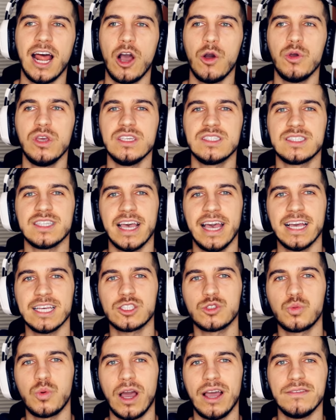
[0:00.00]
And how his
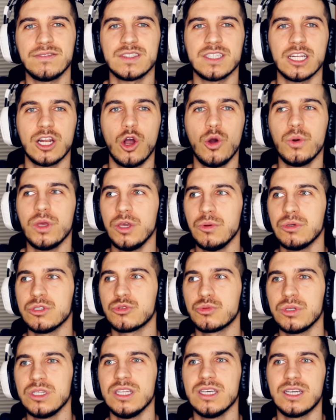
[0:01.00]
ex-wife said, oh, he
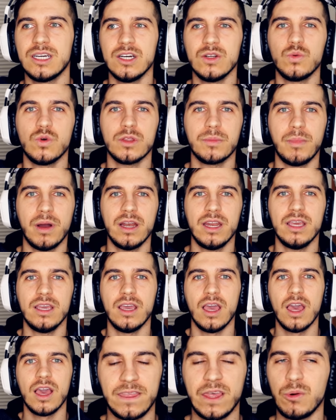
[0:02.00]
was really good with
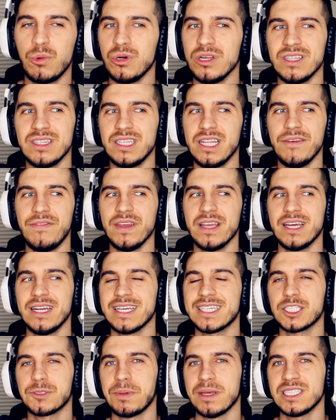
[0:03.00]
money. They weren't living an
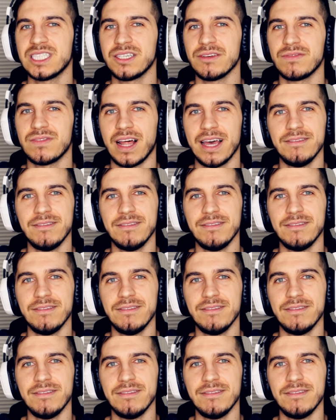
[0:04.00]
expensive